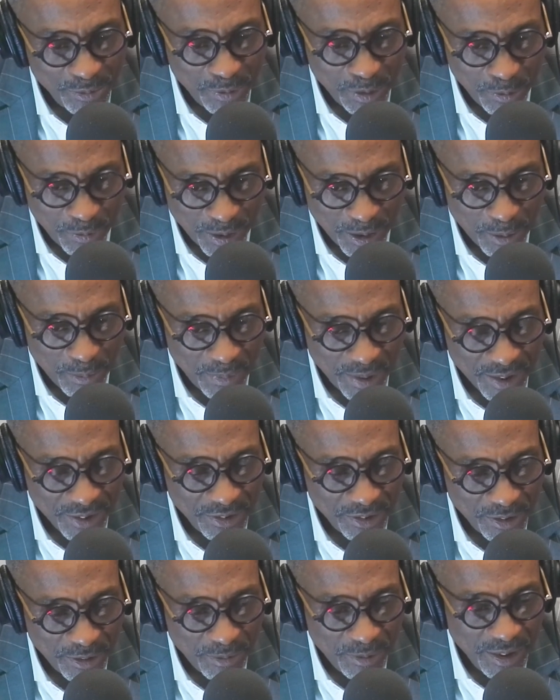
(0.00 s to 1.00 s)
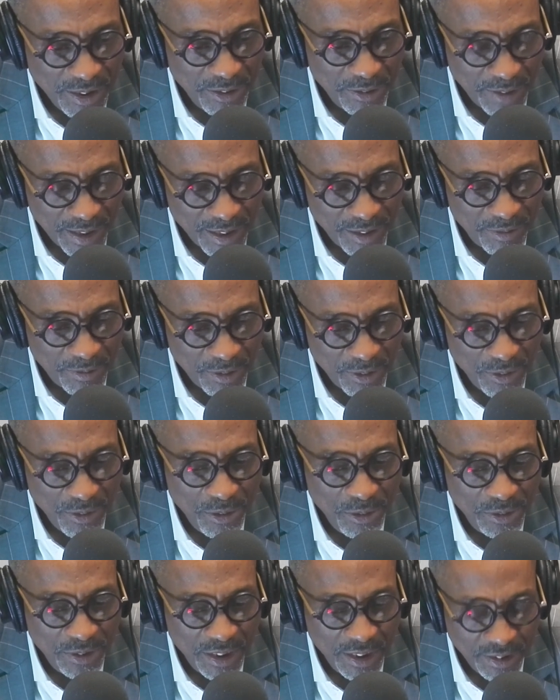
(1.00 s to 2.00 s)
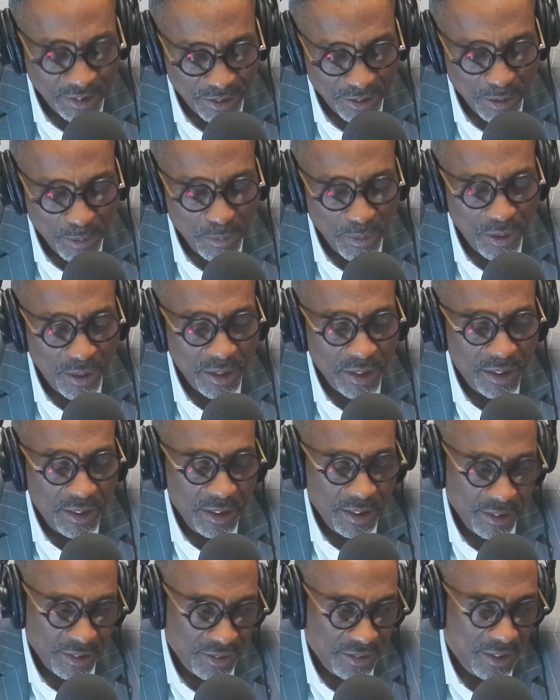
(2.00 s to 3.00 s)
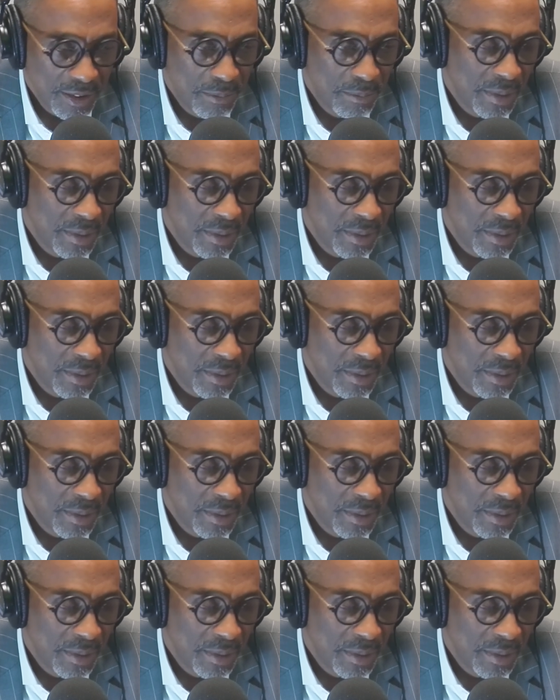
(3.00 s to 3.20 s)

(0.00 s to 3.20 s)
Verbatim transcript: we want to make sure we transfer those into the market into something